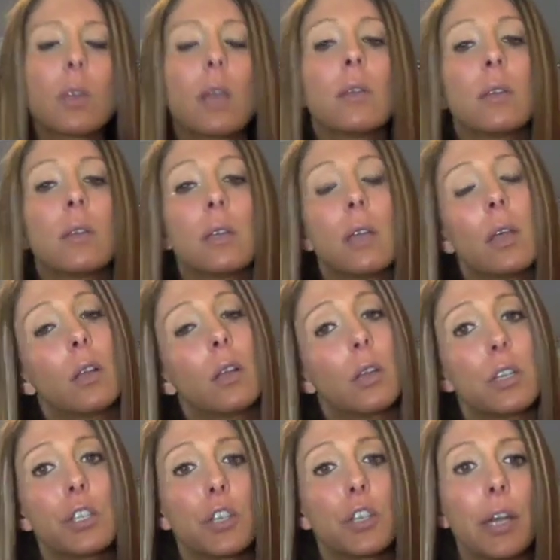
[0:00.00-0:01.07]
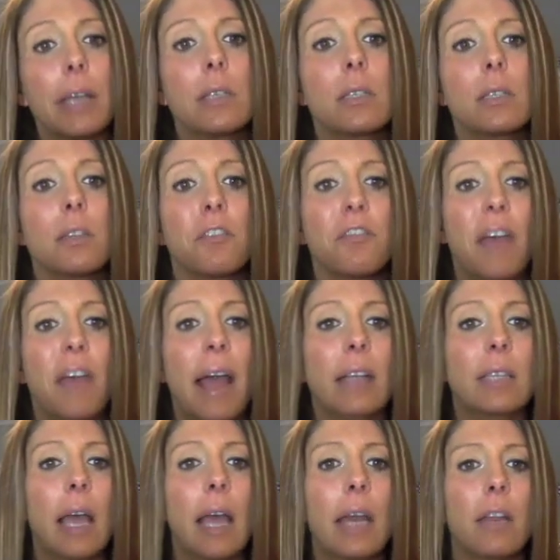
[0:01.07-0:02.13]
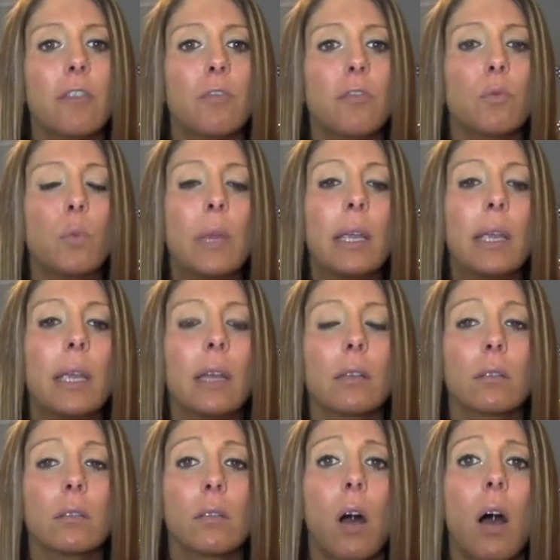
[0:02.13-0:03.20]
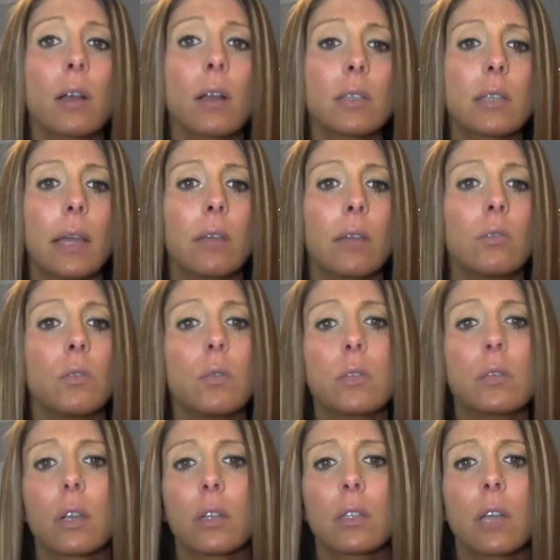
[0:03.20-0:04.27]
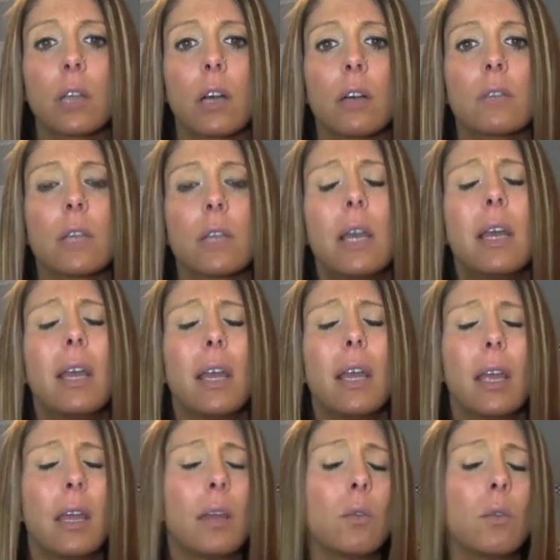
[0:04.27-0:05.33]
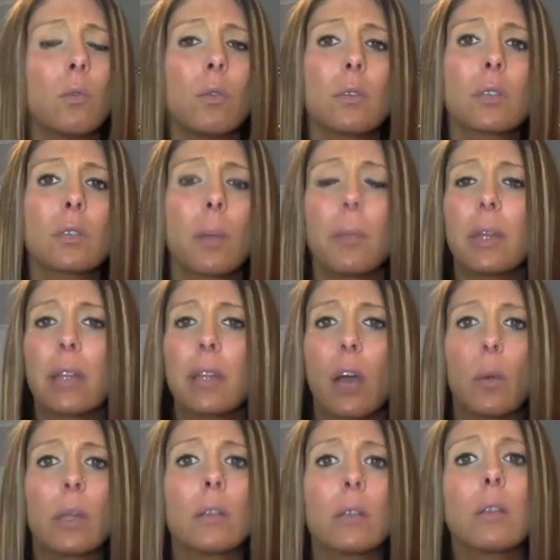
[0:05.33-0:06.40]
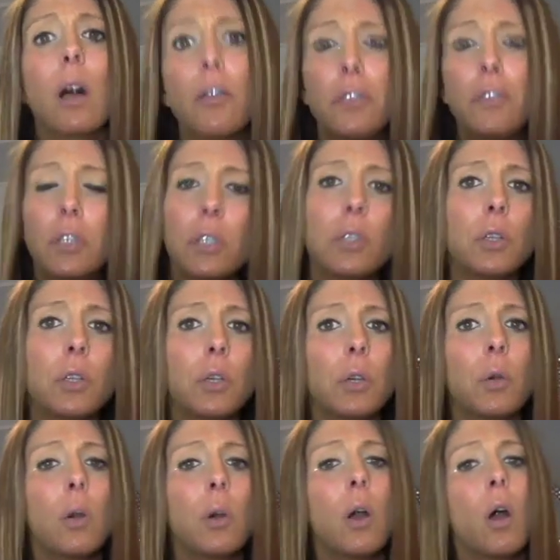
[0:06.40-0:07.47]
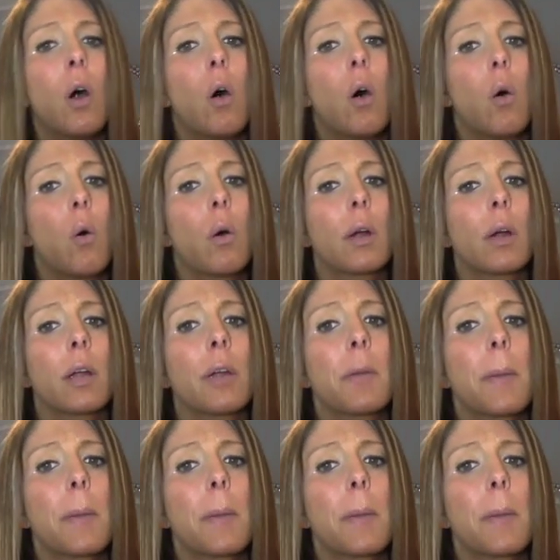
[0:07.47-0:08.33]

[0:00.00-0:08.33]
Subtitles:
It illustrates the fact that if we get lost and lose ourselves in something that we love to do, or